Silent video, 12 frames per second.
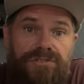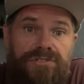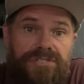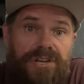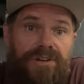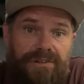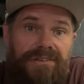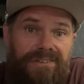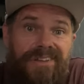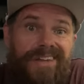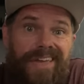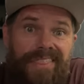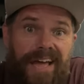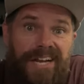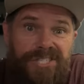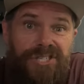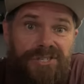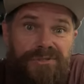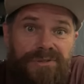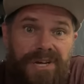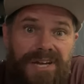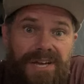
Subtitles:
So you get that too,